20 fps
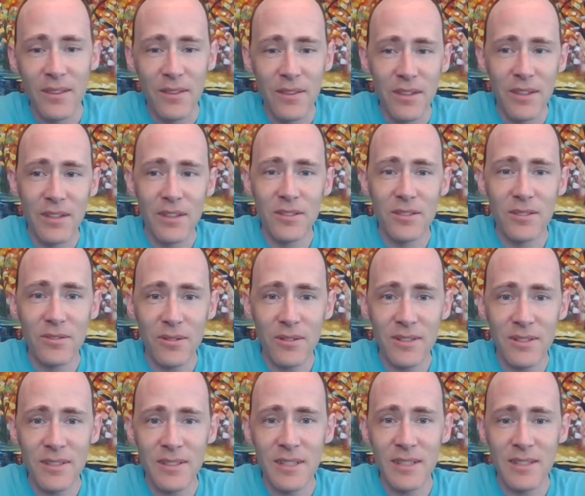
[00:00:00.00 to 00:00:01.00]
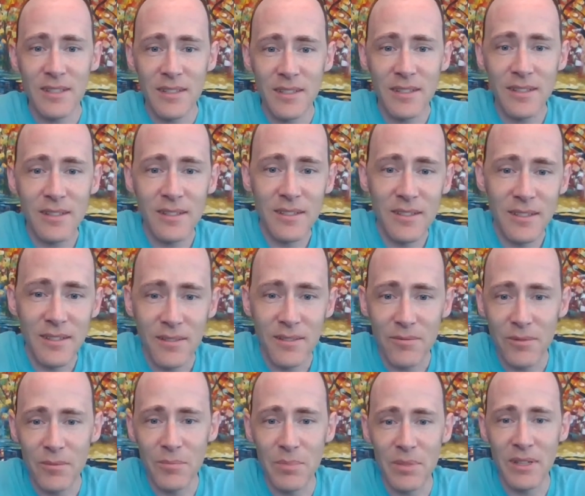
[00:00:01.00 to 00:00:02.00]
The shortest distance
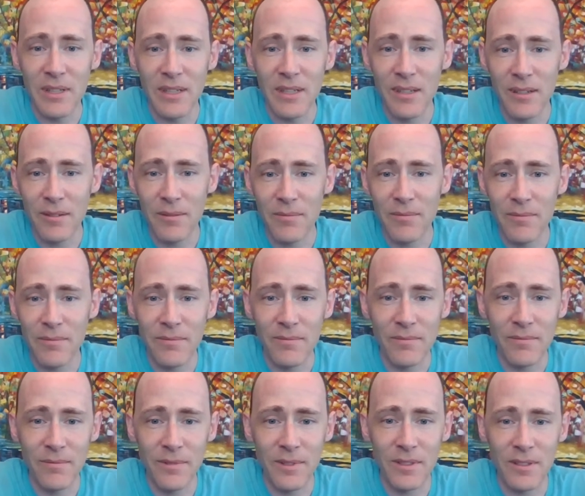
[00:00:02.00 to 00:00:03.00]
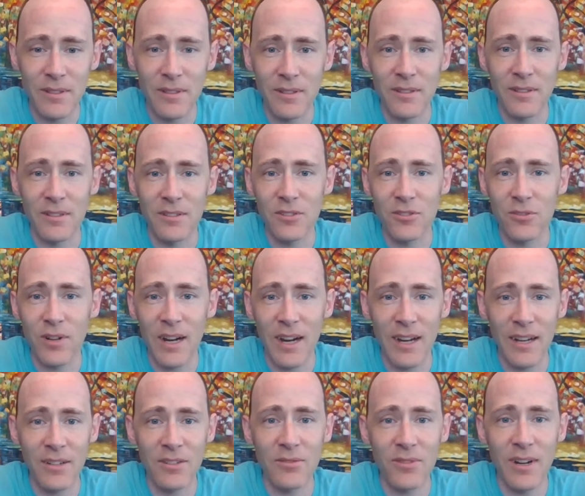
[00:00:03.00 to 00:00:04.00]
would be what's called a
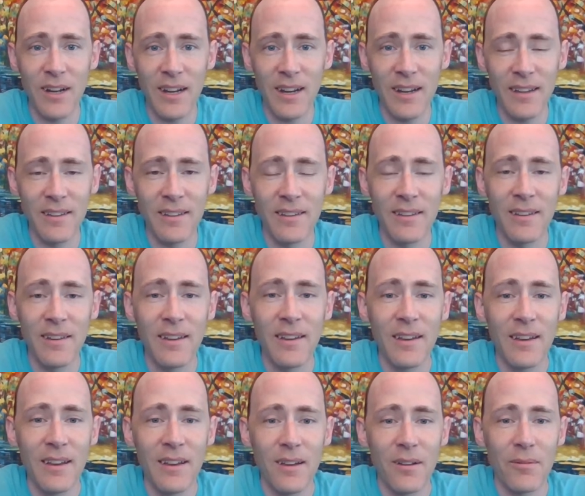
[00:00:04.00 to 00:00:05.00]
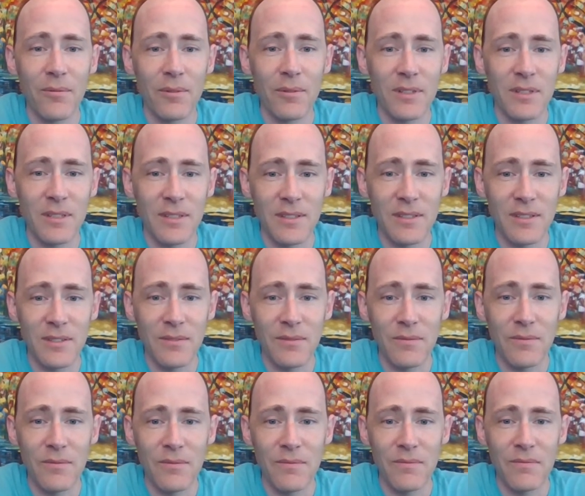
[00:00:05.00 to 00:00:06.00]
tri-a-tri, which is
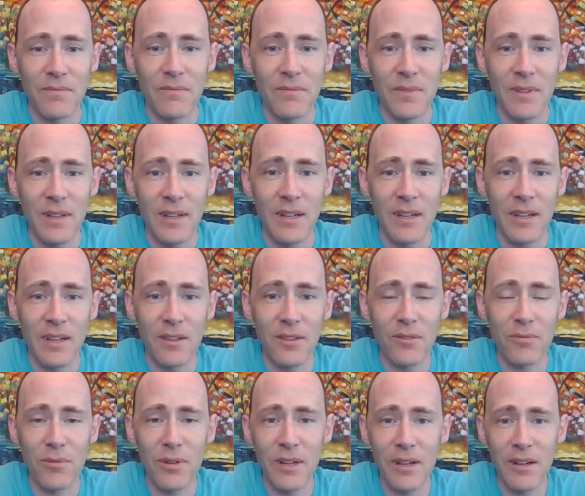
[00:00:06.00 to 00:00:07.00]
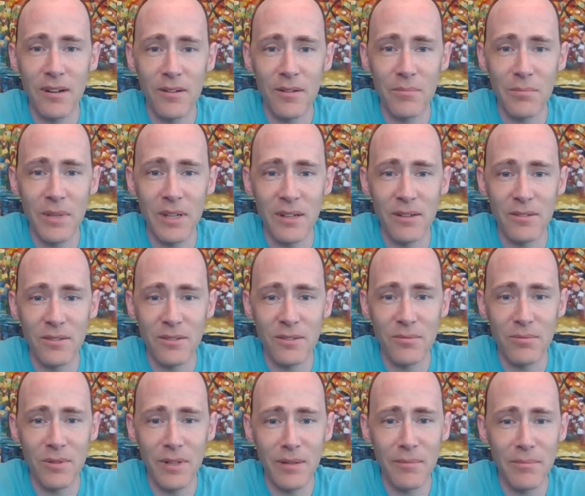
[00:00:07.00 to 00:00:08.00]
a 300-meter
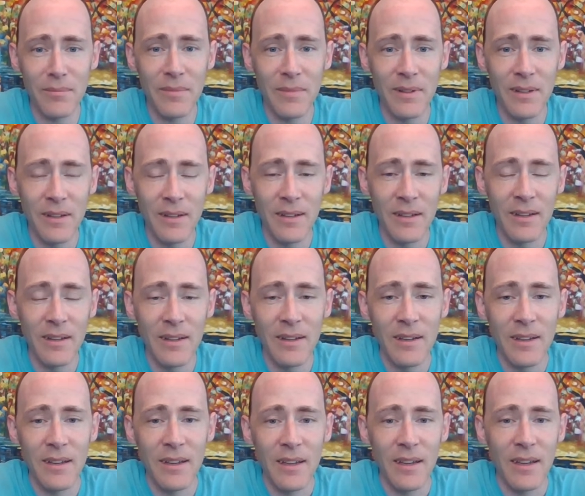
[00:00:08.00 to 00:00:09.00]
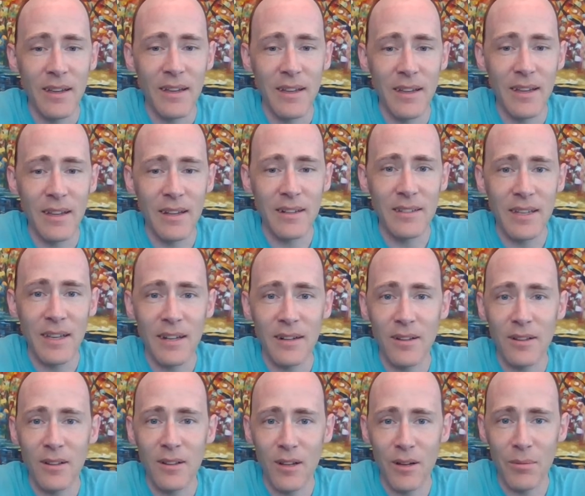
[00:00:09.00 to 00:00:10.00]
swim, a
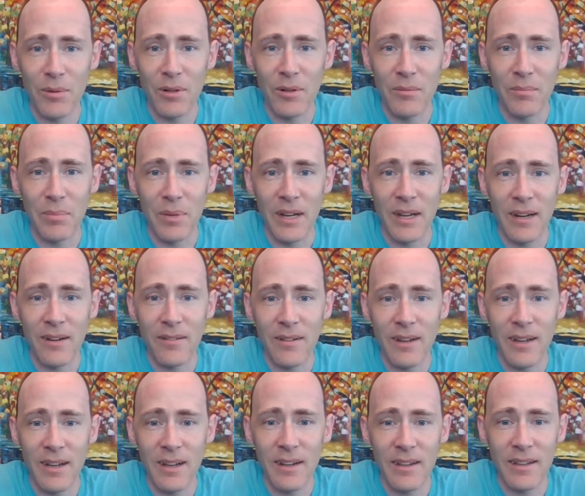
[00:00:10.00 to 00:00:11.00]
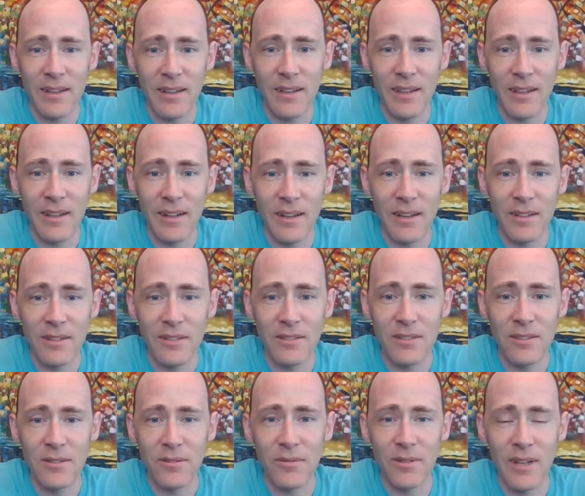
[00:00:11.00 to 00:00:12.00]
10-kilometer bike ride, and a
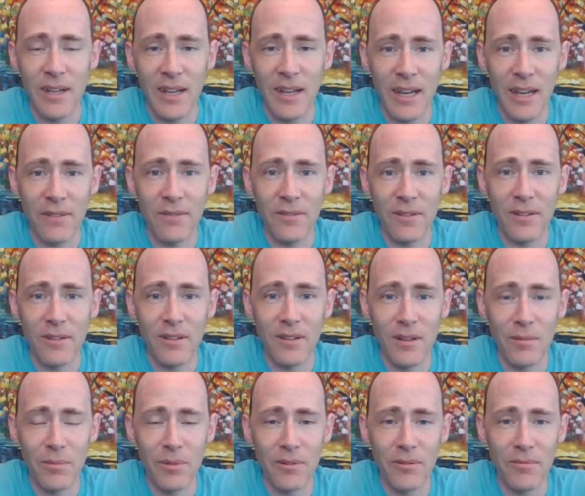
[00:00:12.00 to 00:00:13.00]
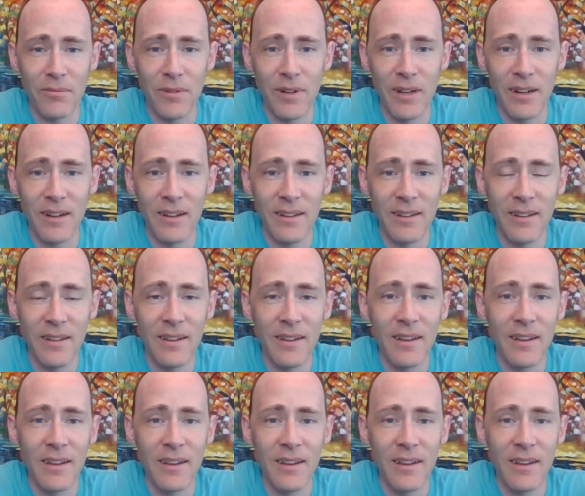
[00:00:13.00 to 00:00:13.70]
2.5-kilometer run.